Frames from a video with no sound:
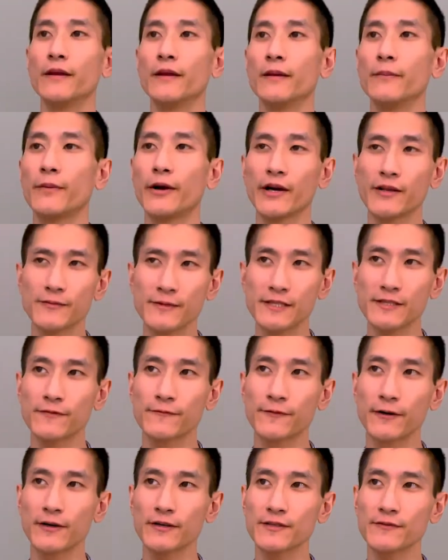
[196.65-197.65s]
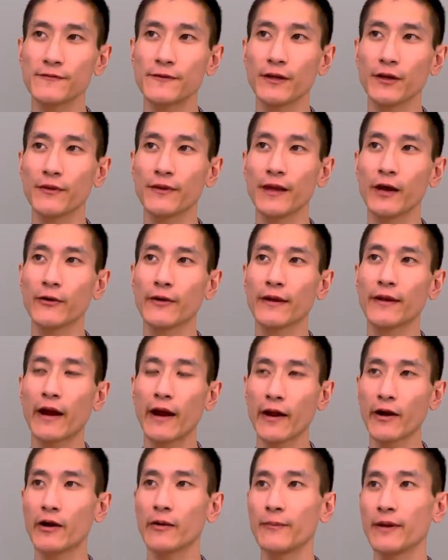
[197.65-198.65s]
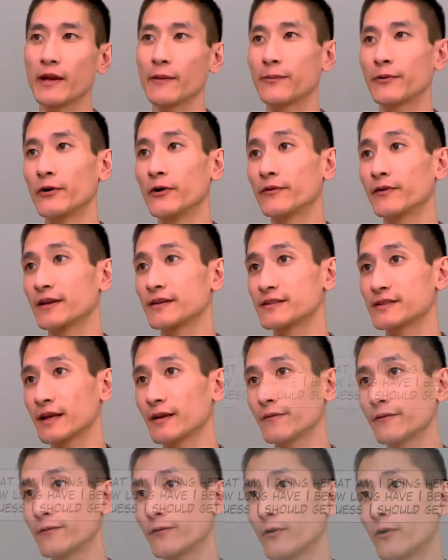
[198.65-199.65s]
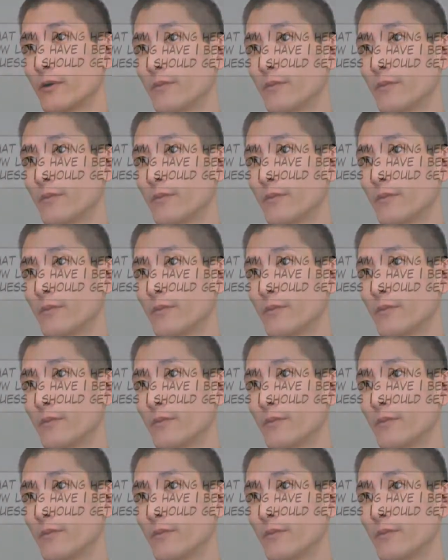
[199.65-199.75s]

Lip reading: Participants first filled out an IRB-approved consent form,